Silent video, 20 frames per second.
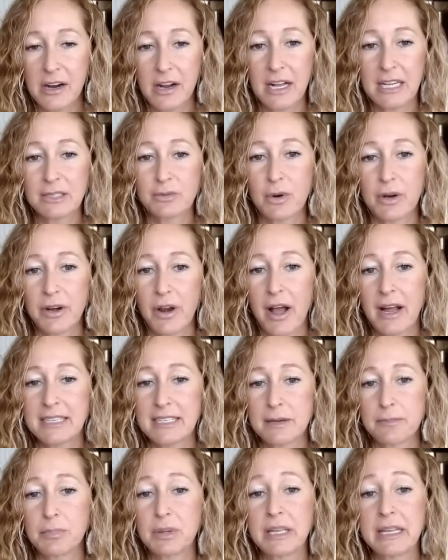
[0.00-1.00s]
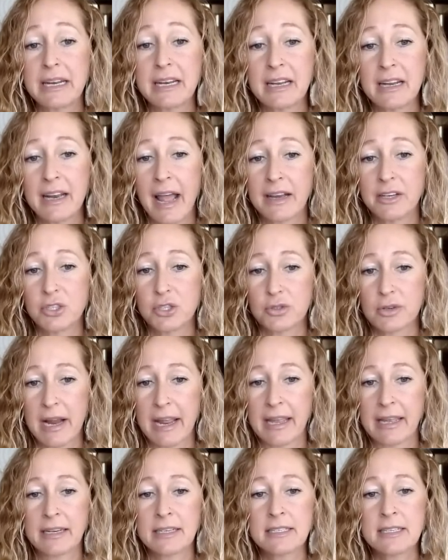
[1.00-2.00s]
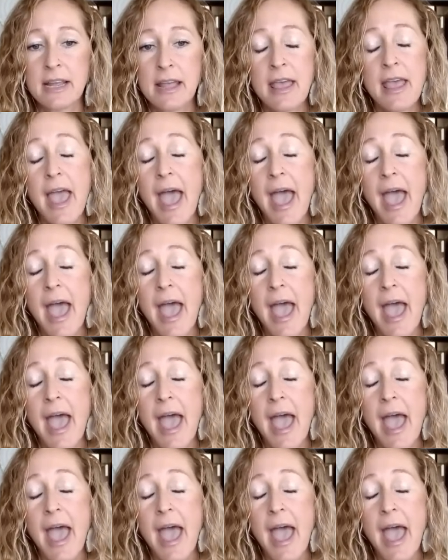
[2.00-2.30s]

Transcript: because we're not depleted and drained